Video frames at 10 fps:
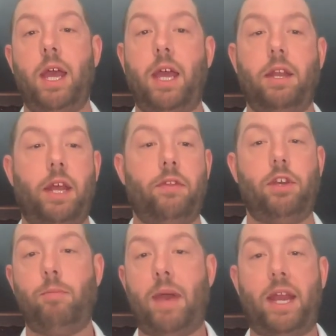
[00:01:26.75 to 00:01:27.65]
and the
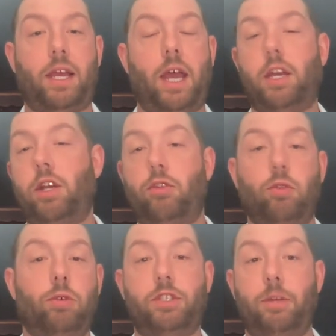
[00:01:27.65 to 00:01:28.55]
pneumatic kind of
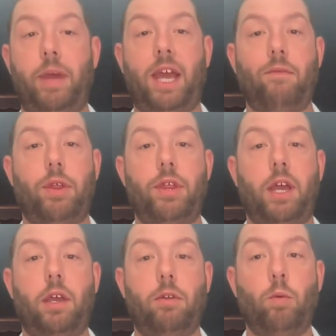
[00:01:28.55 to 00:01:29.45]
controls to make
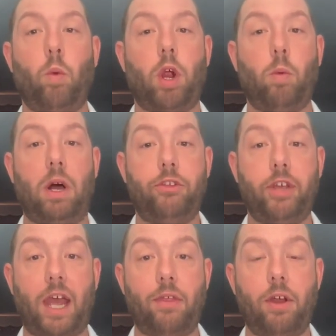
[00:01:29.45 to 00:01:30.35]
everything work well
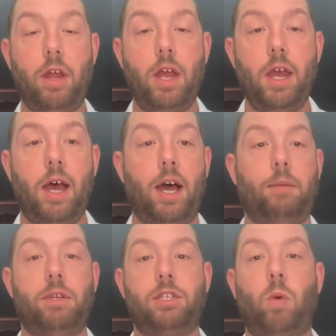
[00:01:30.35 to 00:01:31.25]
together,
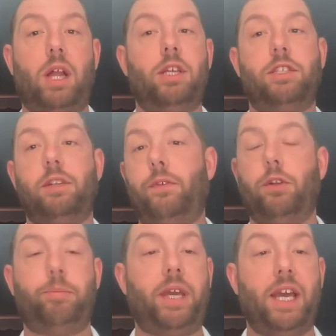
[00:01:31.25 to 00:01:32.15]
as well as a
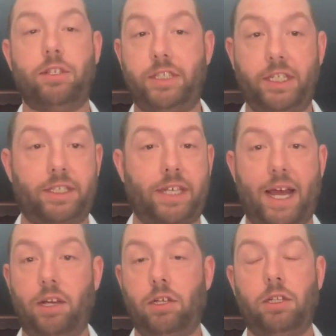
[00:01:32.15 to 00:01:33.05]
full PLC
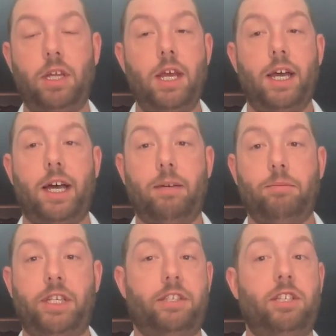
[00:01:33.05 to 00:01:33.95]
style
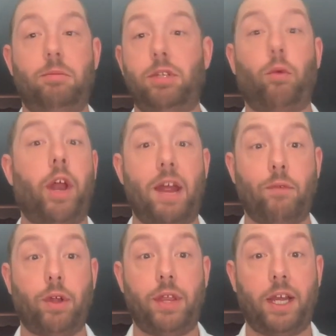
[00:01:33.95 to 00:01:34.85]
system to run
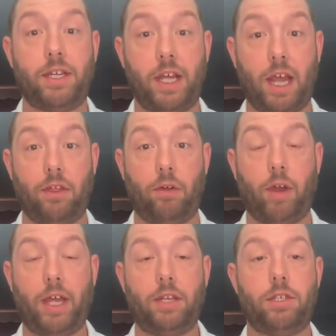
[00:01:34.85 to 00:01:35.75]
everything together.
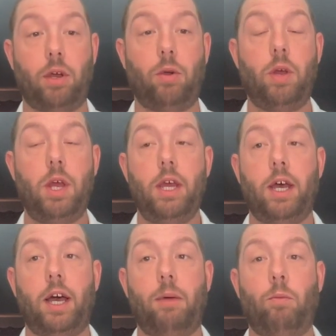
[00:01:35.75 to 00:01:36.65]
Right, so
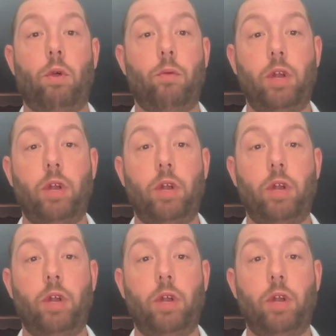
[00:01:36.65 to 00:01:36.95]
we're